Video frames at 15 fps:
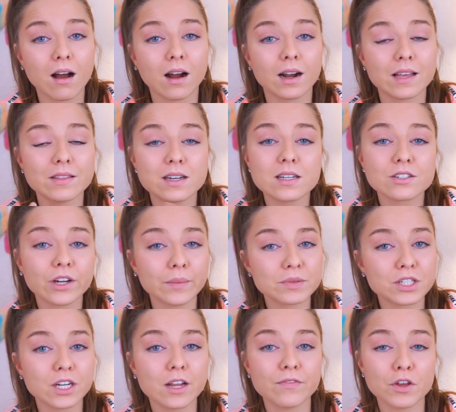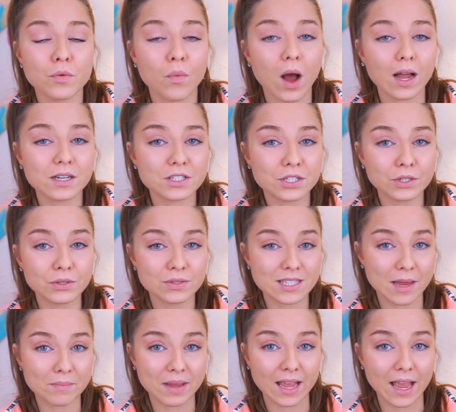are in the description if you want to
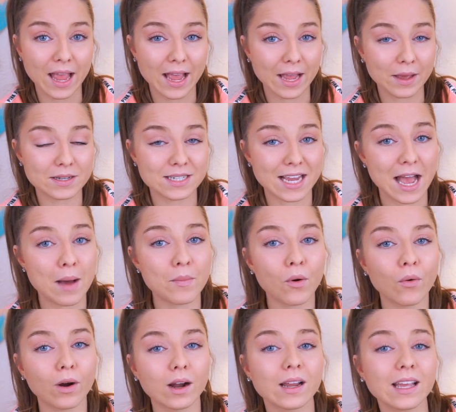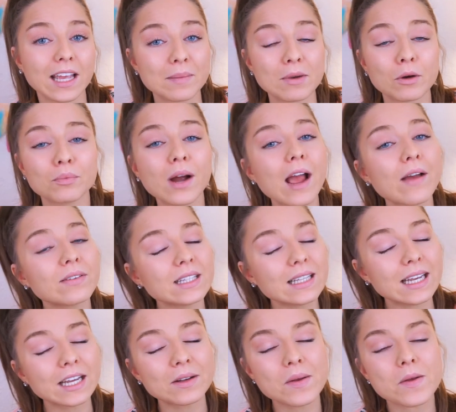send me a D M or email
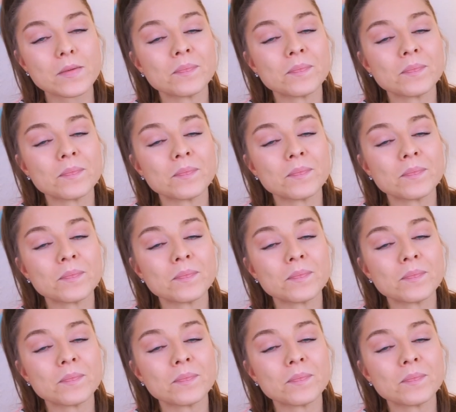privately.